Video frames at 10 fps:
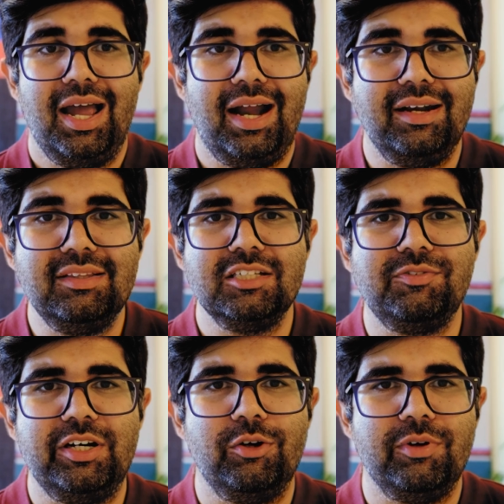And in this
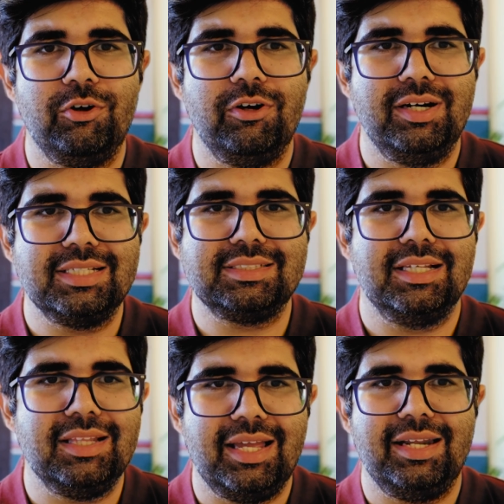video, we're going to
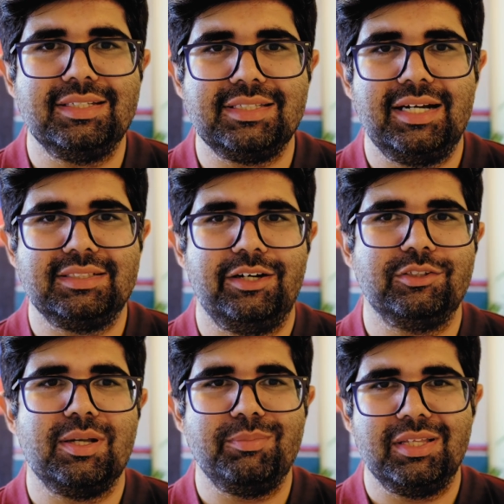distill their insights into
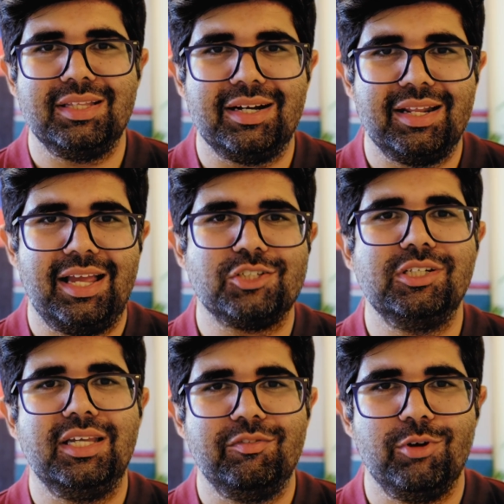something that can
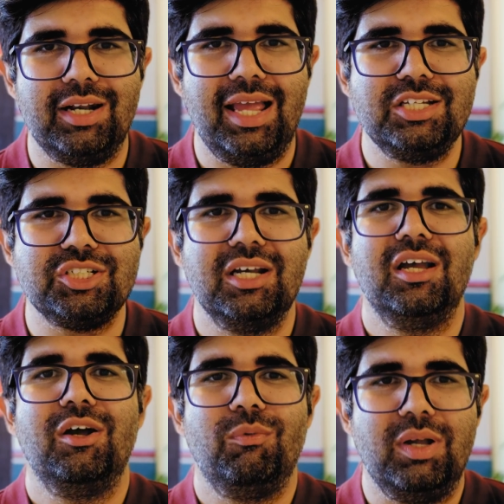actually give you an edge
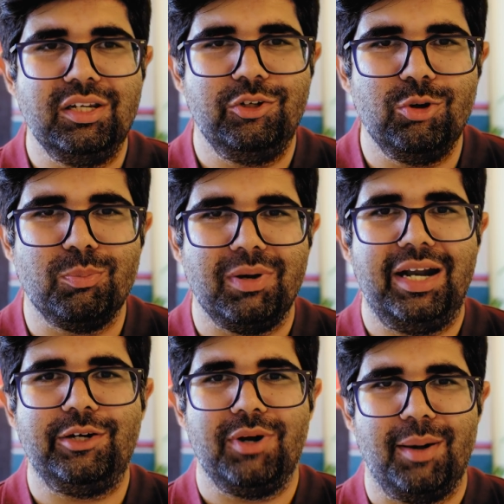when you
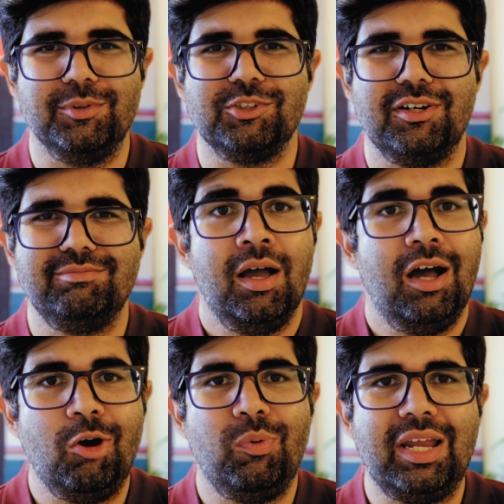apply to Amazon.
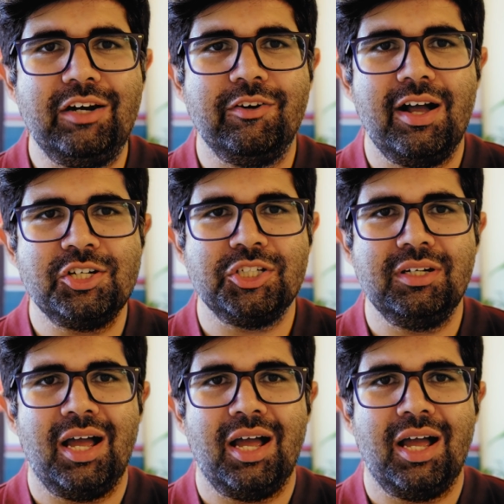A quick introduction.